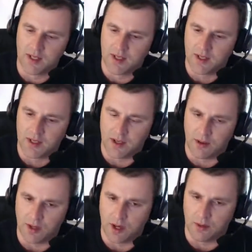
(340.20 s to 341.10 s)

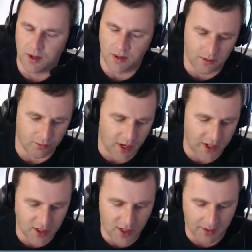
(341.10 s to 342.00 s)
lower
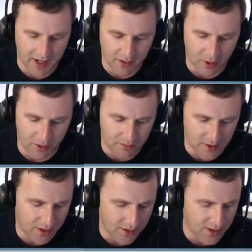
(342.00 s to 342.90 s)
range coming out the bottom,
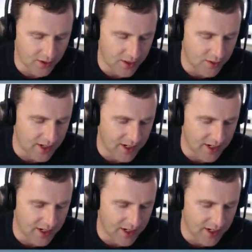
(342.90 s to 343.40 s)
so it's not unique